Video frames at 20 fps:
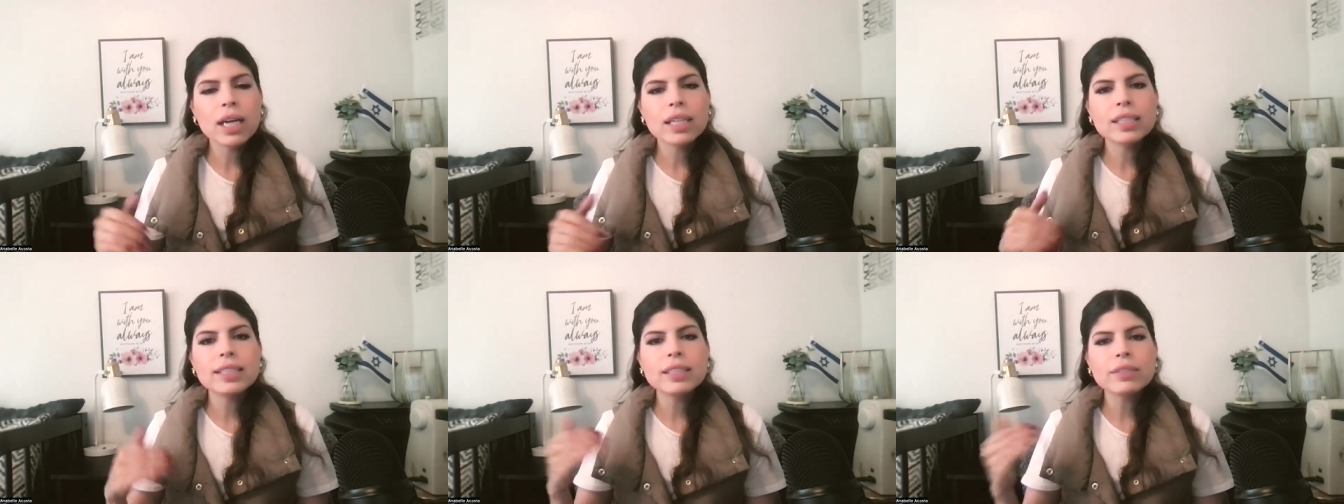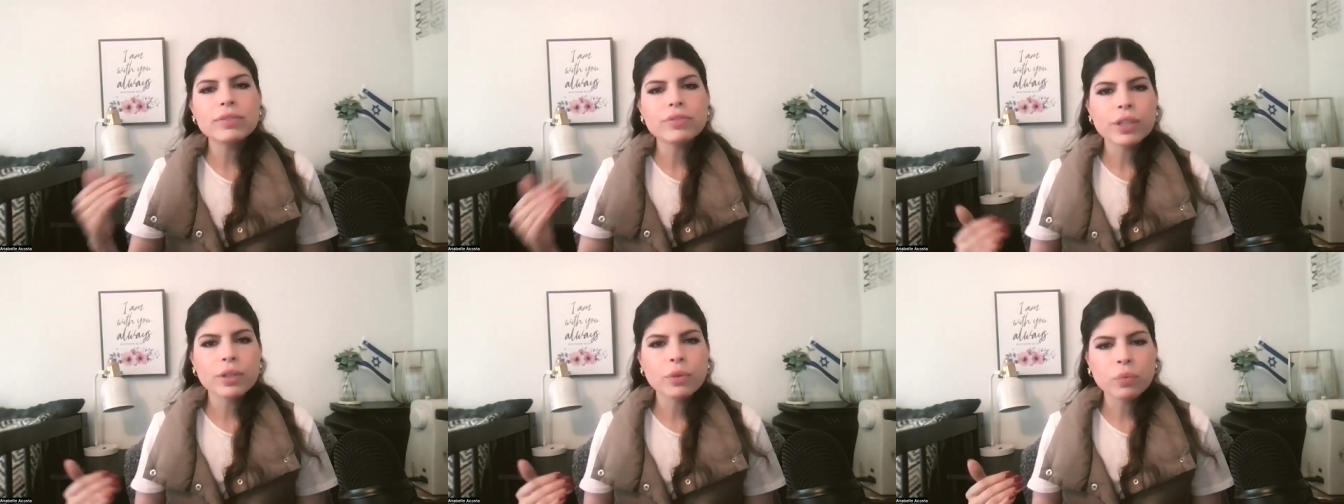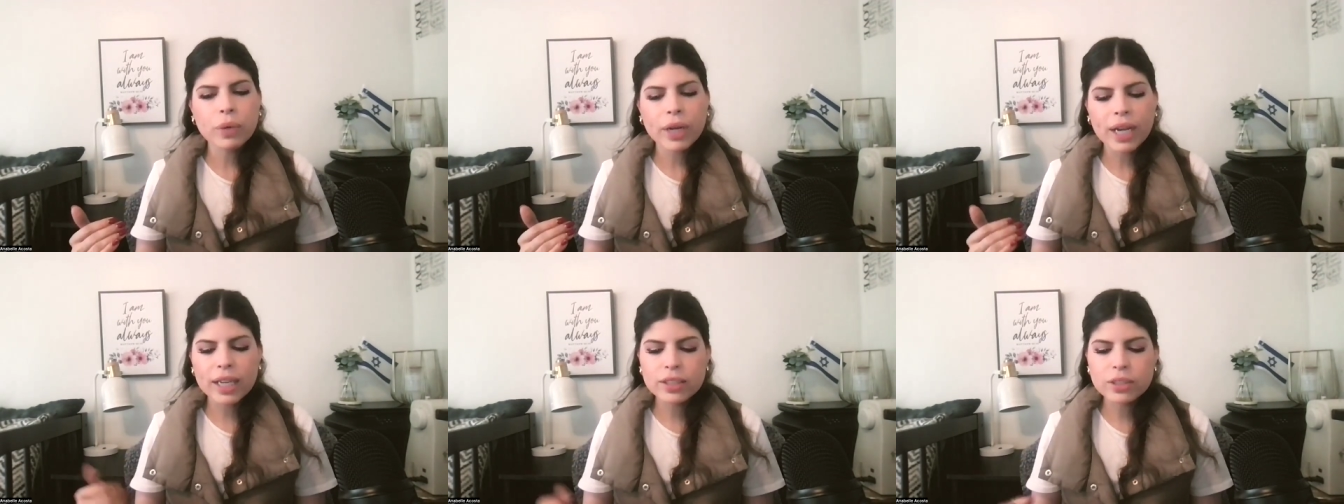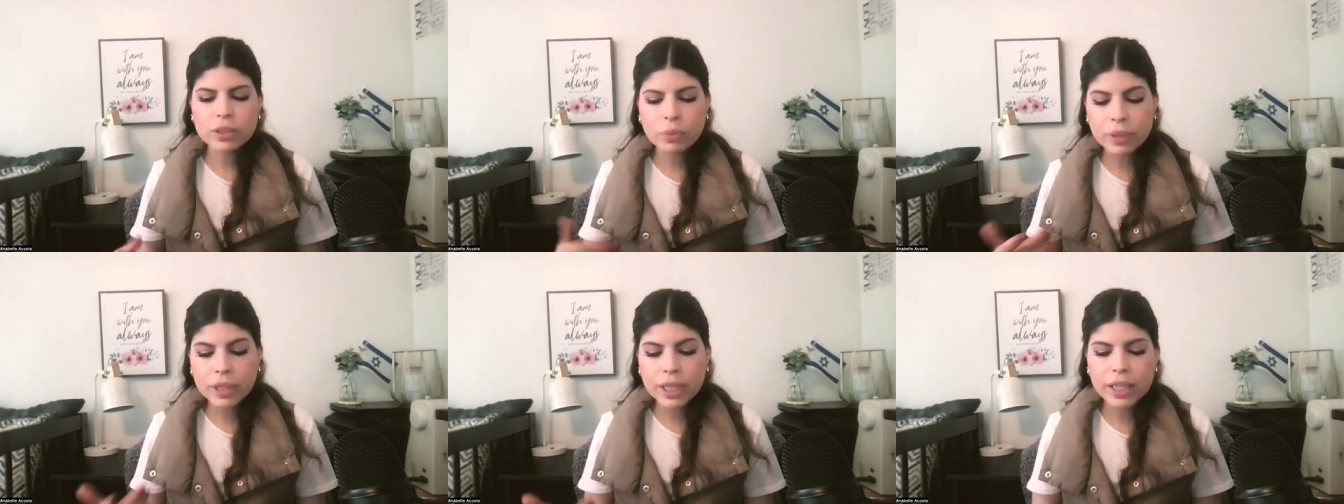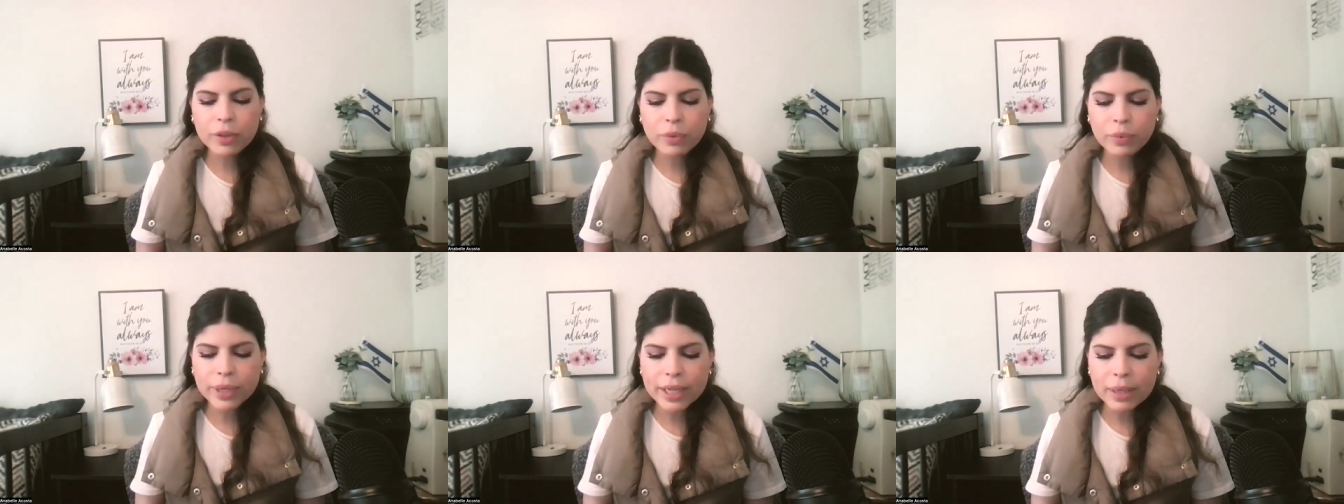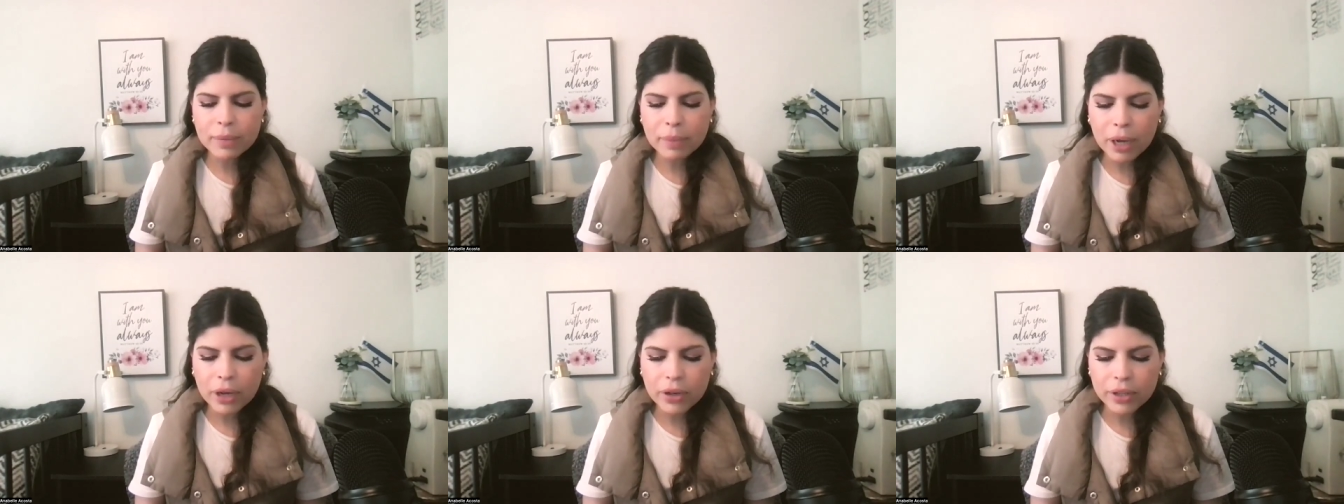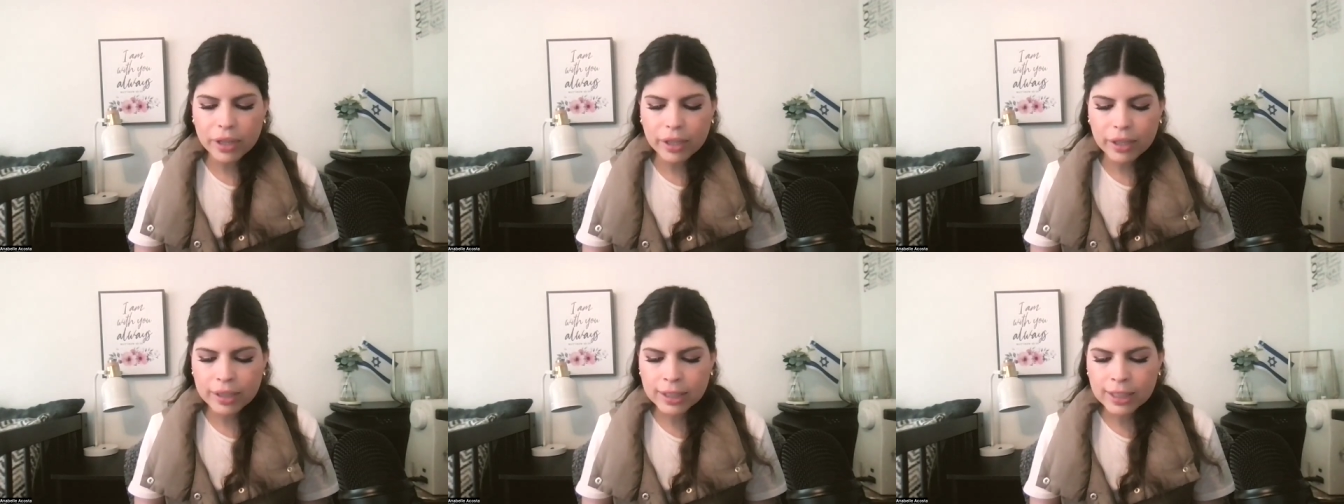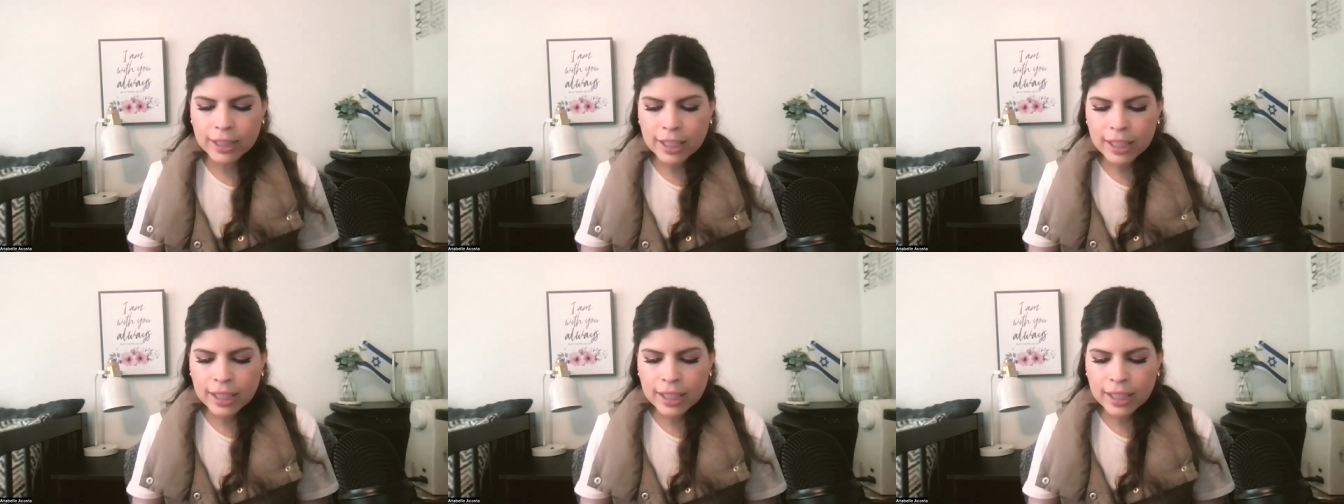a different way. So we're going to read about her.